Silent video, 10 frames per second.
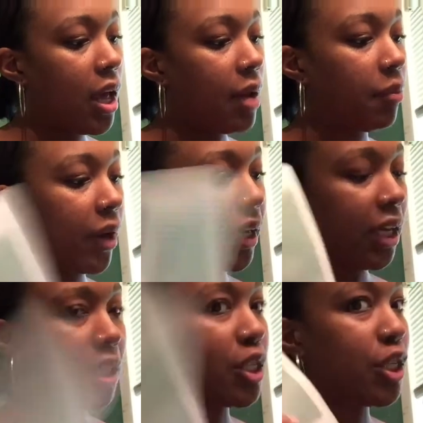and break it
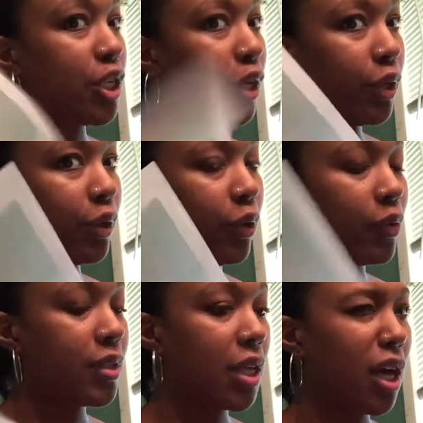into 2.
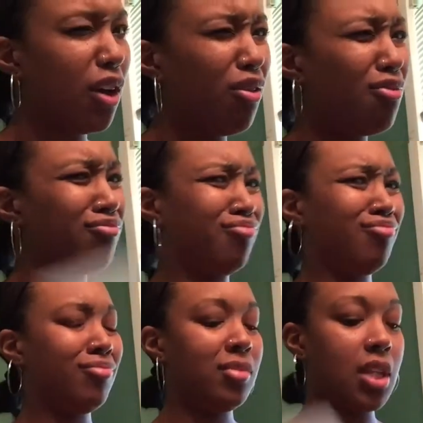So
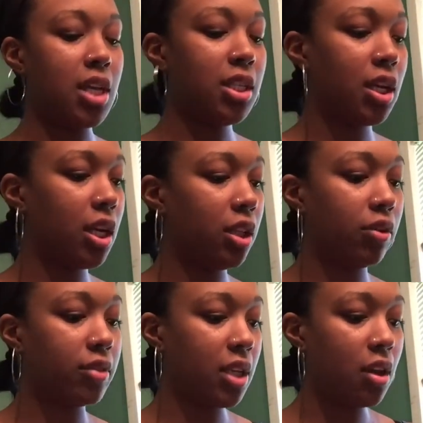that's a good
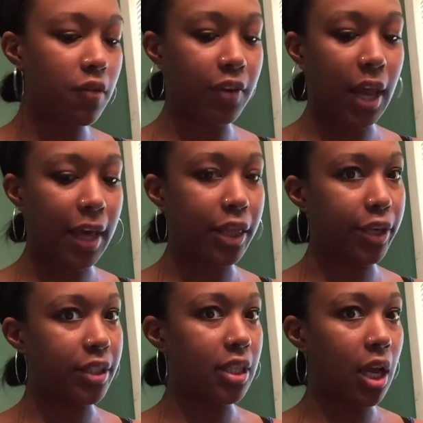little deal for like
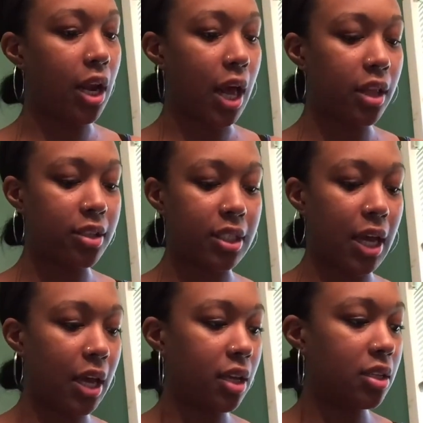$13,
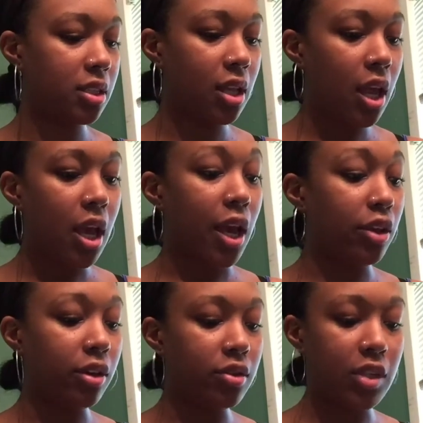guys. And you
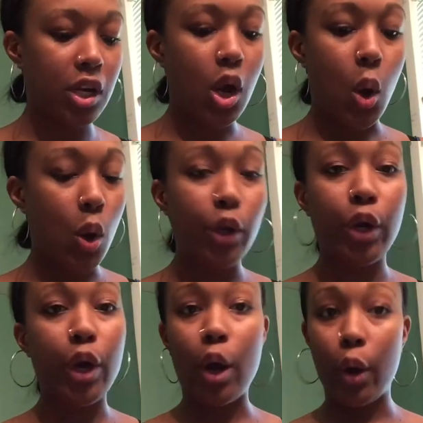can use it on
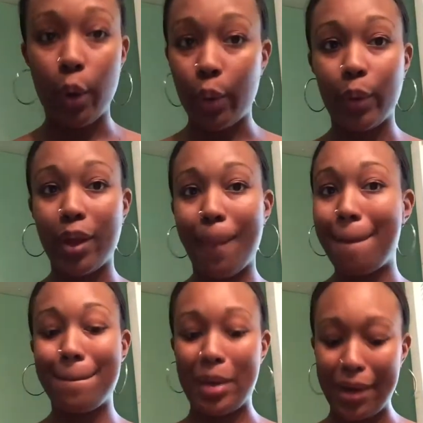your whole
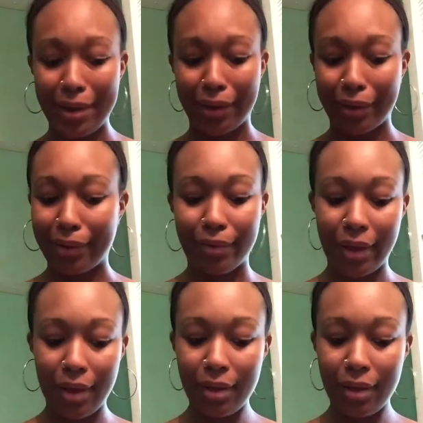body, okay?